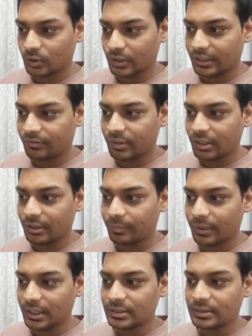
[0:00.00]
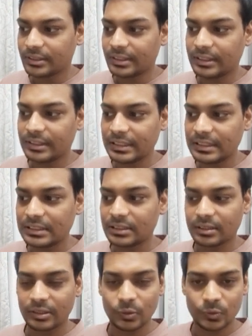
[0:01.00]
So it will replace
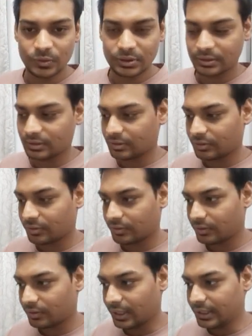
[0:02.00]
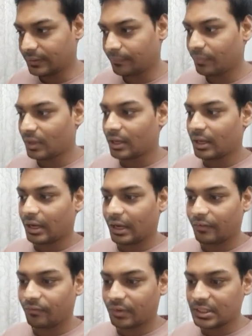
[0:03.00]
these nodes, right?
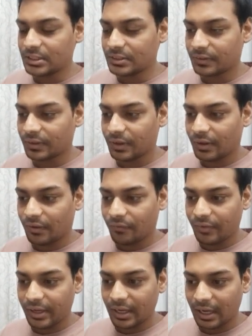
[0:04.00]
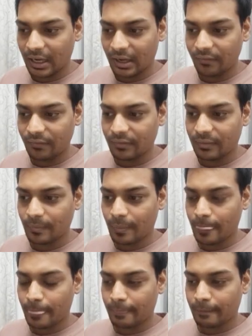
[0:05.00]
And once we have
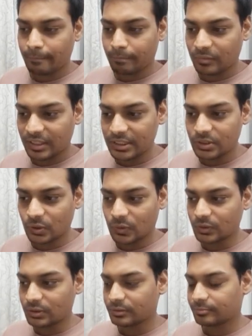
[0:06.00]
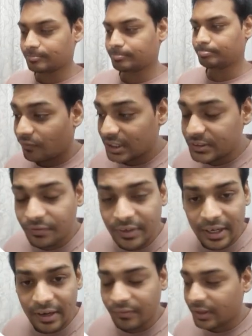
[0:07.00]
these nodes, once
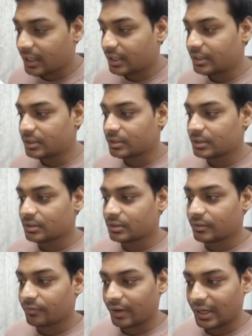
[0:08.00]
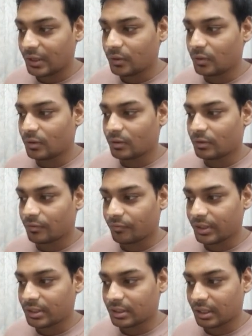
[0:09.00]
we have current value
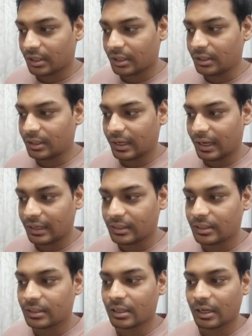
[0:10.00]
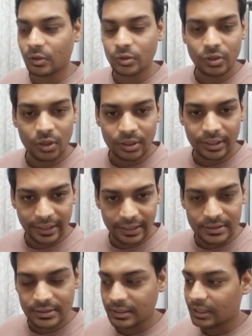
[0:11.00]
with current and the current dot
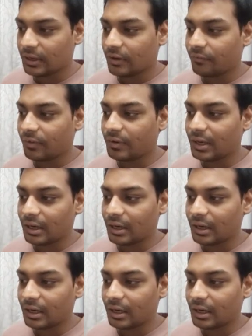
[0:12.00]
next, we